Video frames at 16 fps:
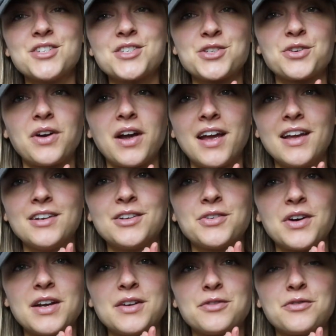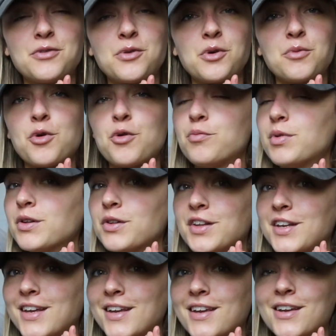just great, great for
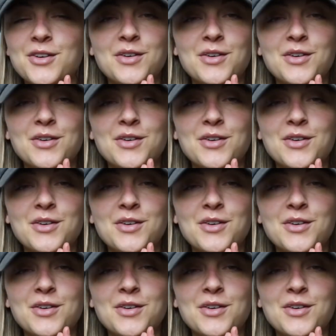mobility,